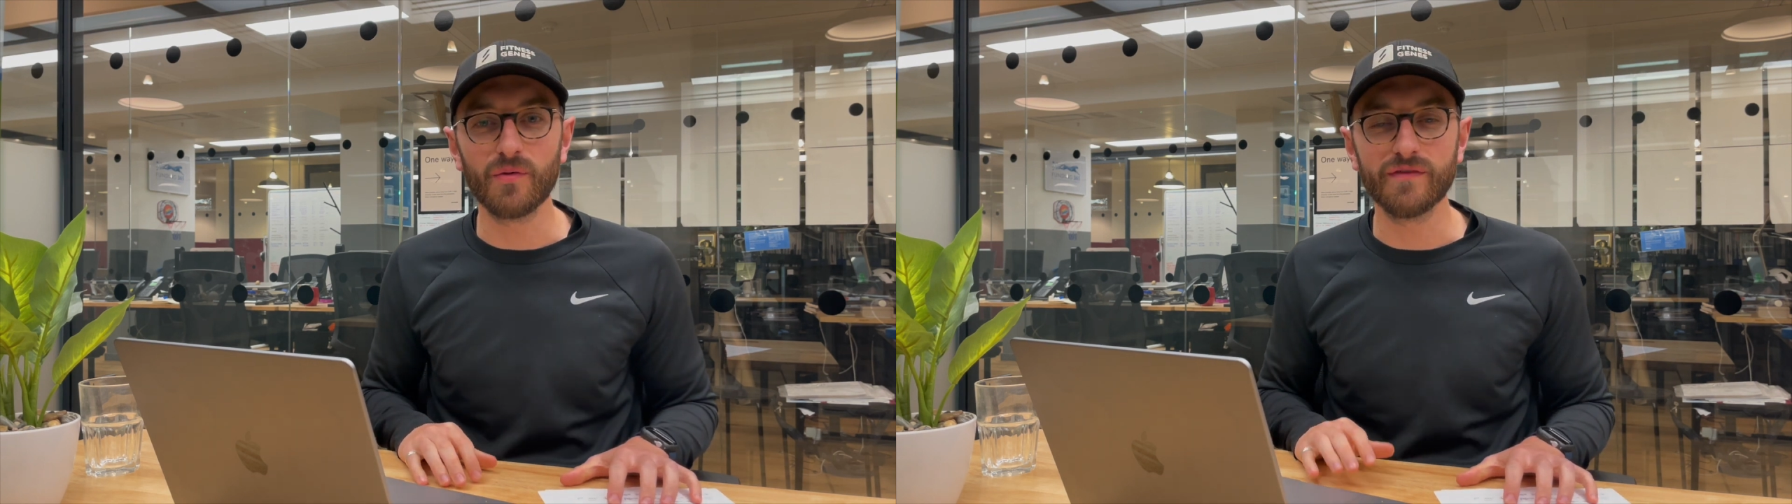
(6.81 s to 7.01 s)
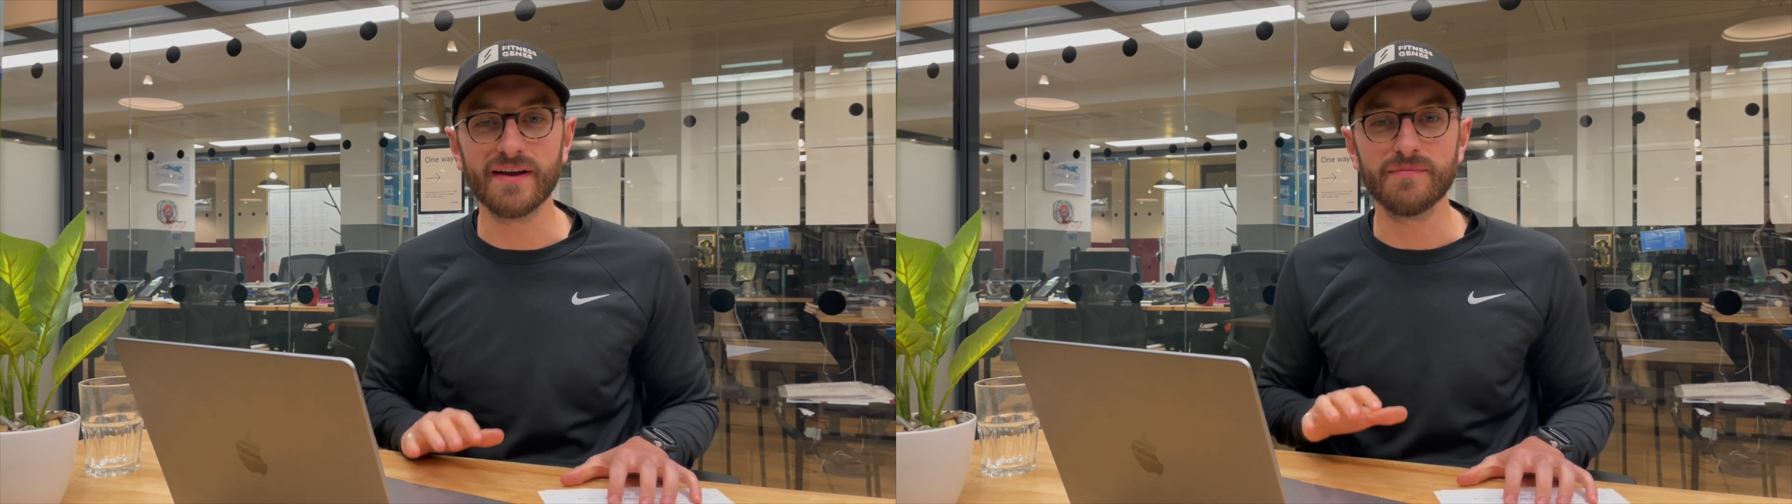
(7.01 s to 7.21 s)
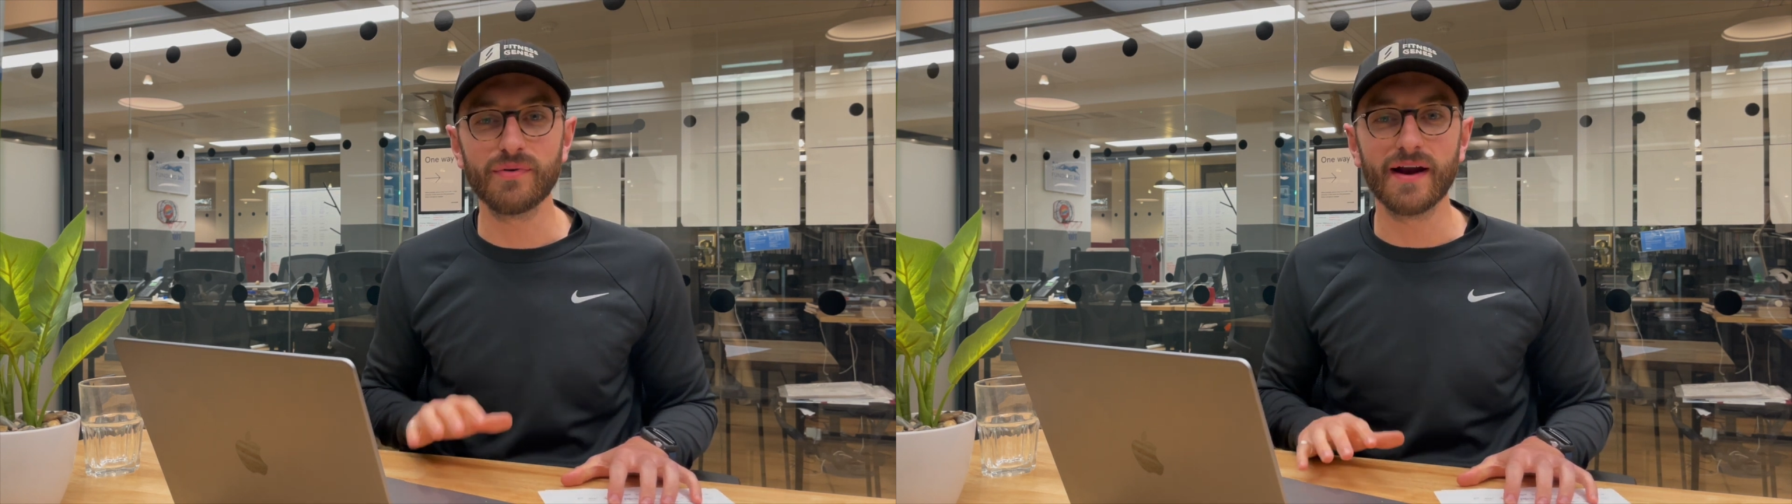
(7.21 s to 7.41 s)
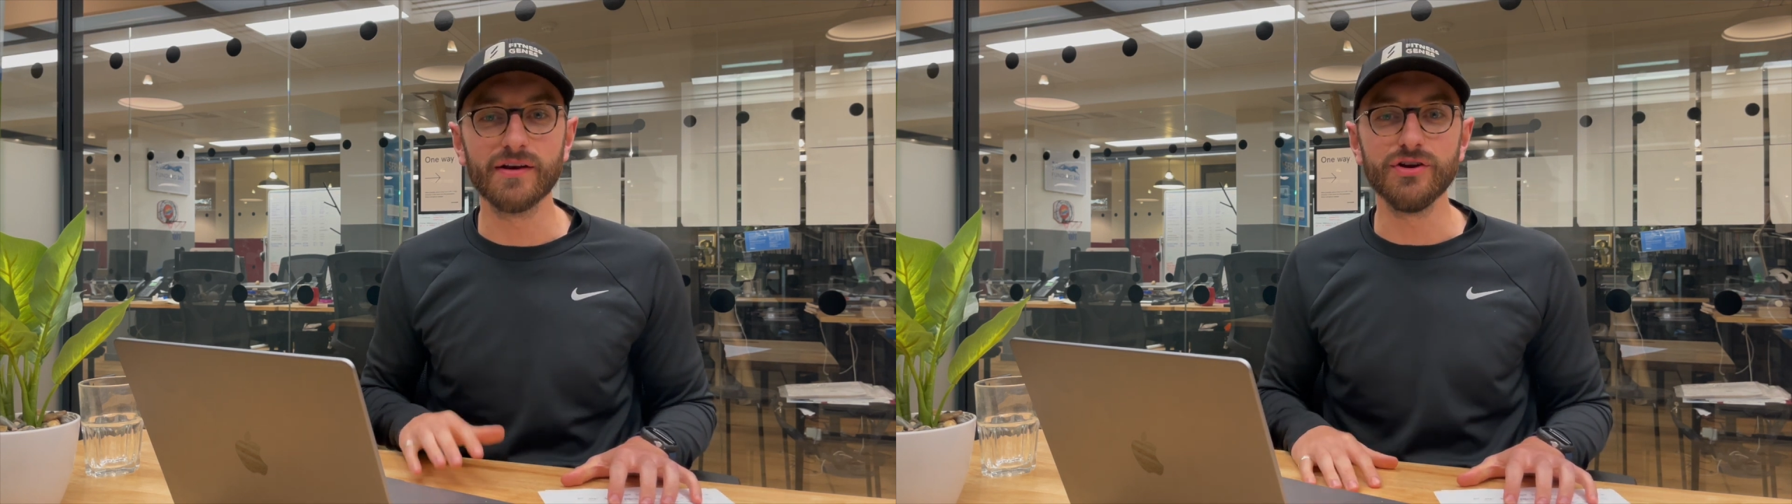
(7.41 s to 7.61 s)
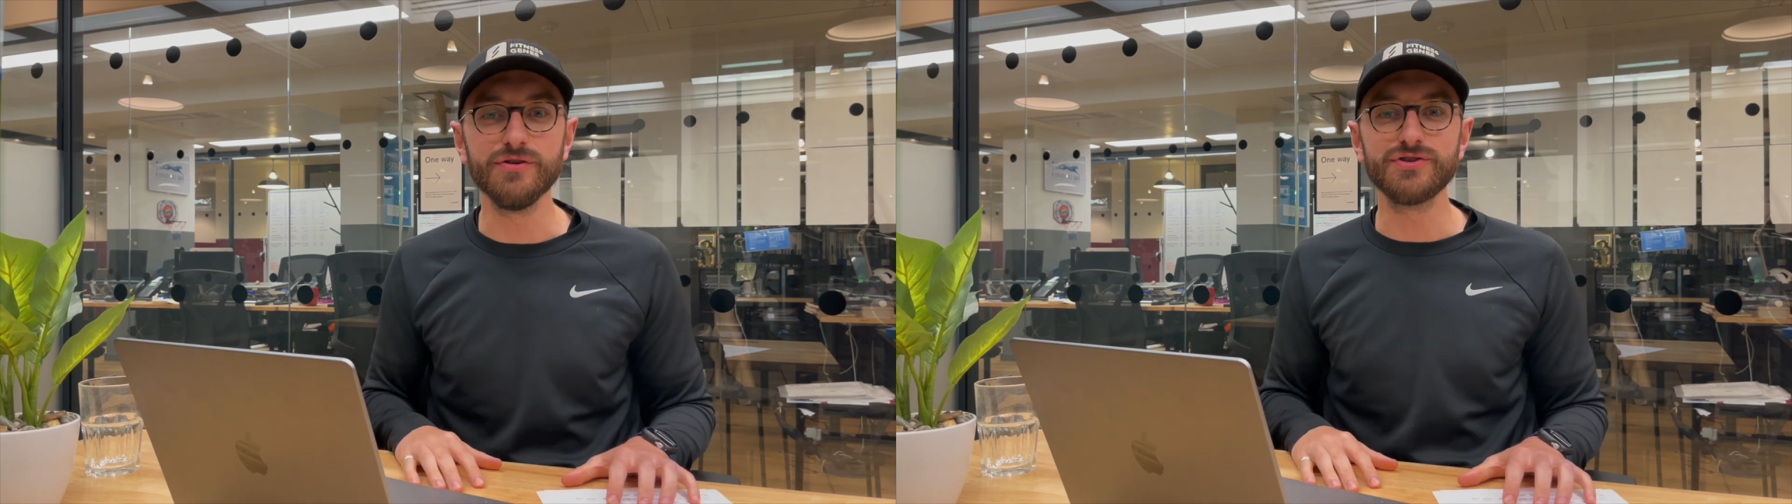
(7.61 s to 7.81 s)
with a
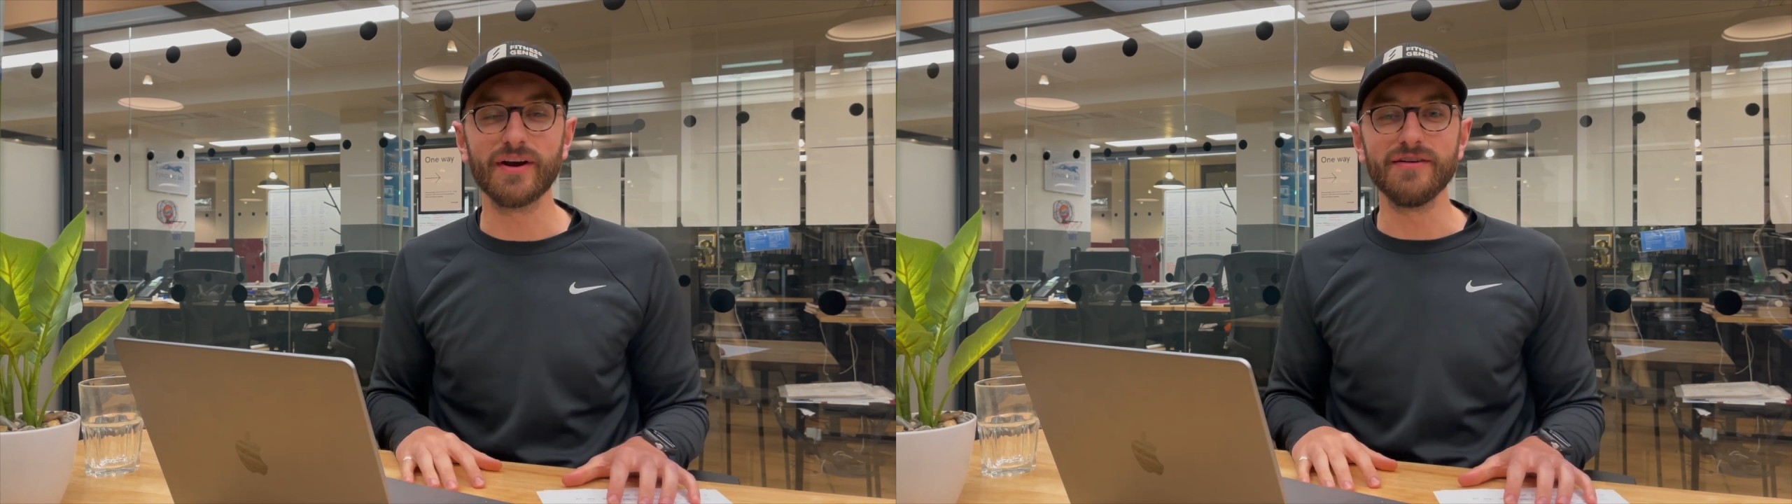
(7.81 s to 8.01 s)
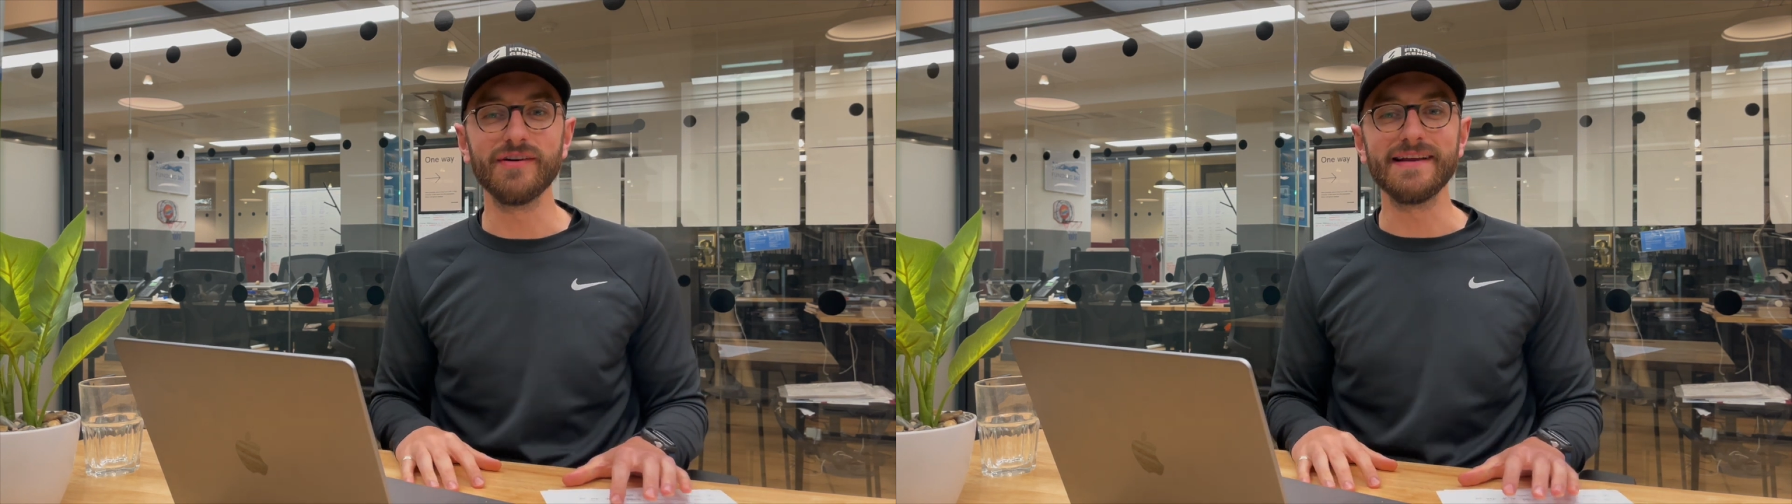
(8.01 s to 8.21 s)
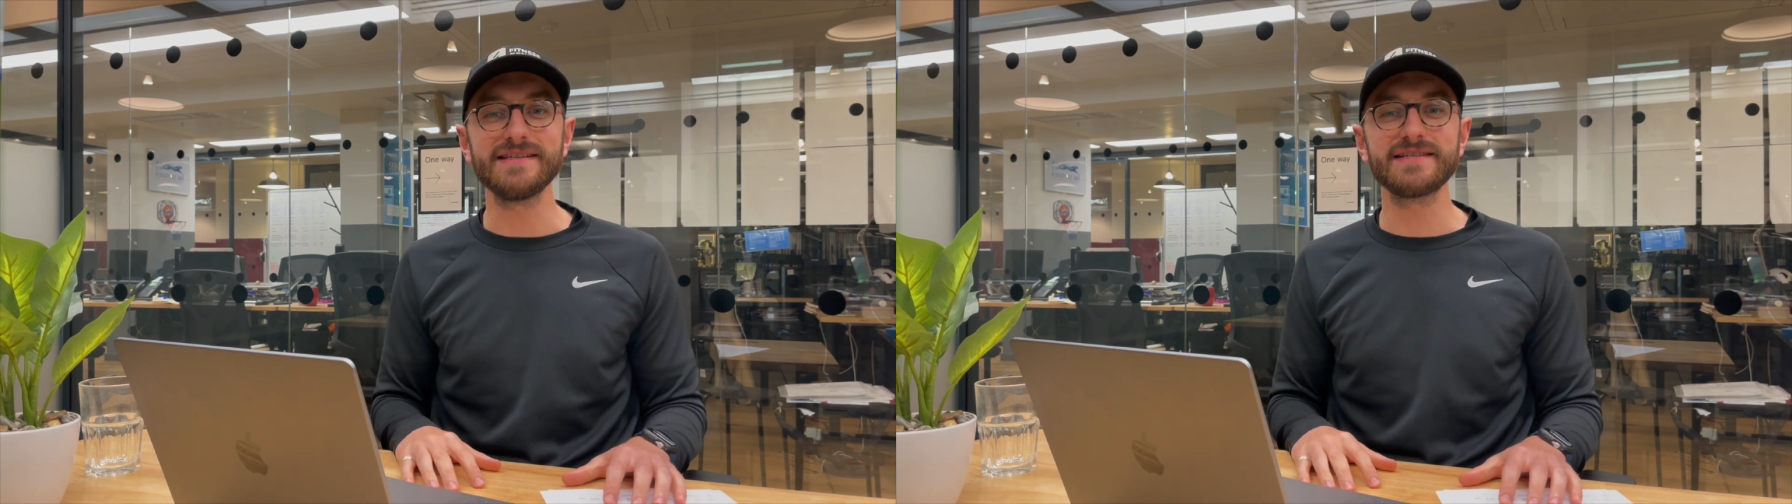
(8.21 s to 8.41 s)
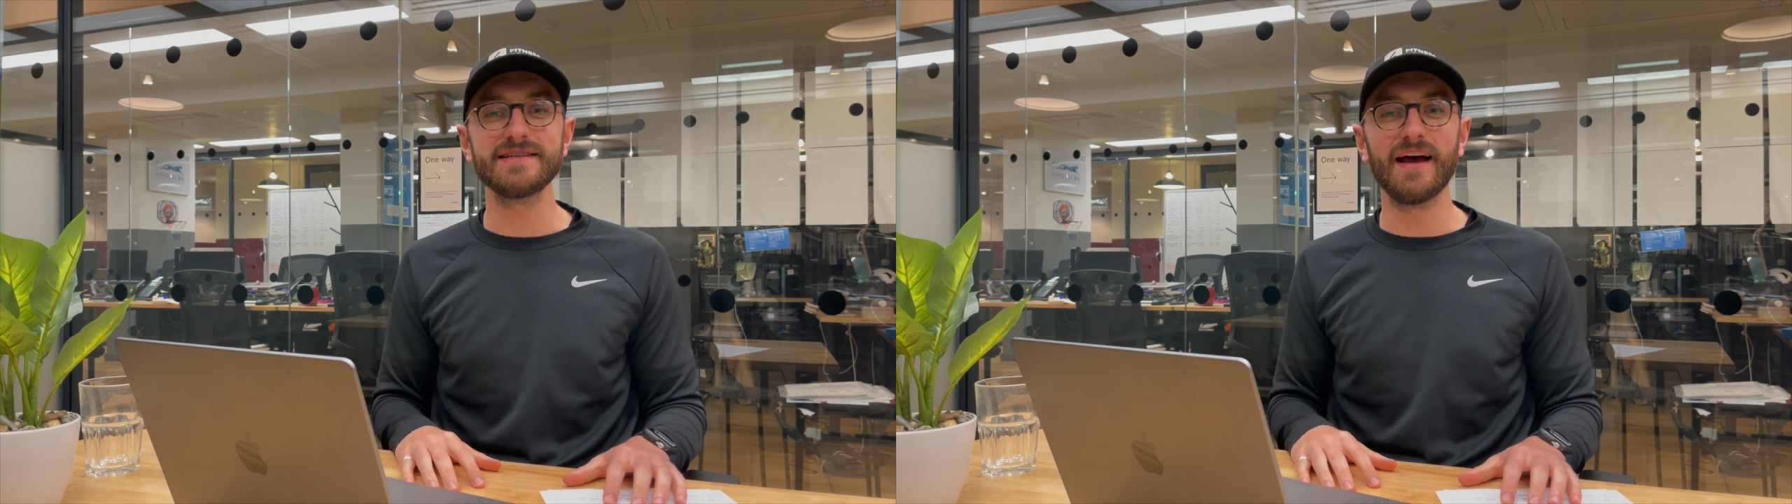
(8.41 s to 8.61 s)
brand new trait release,